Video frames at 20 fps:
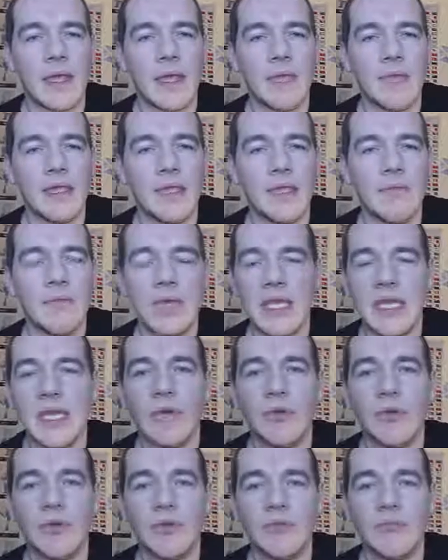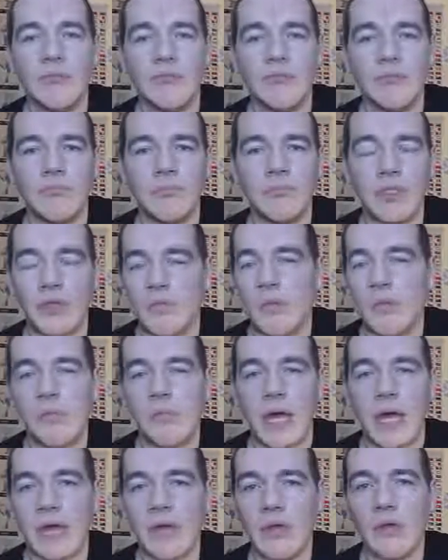Uh, you make your own
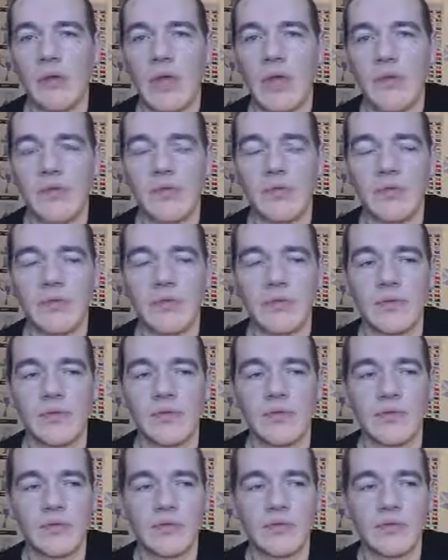Super Mario levels,